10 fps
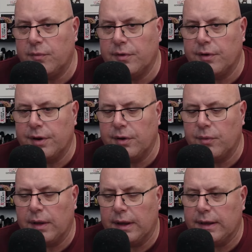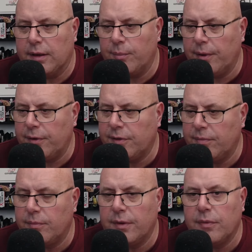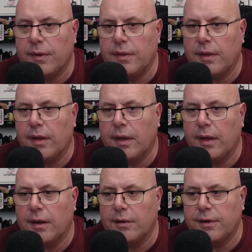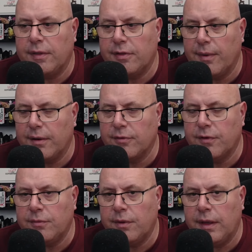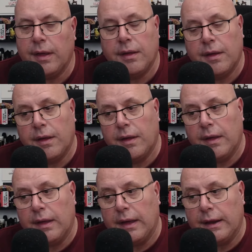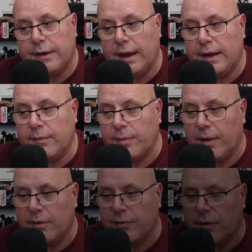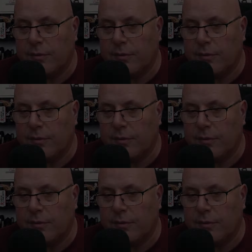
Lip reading: We're going to do a comparison between a condenser microphone and a dynamic microphone.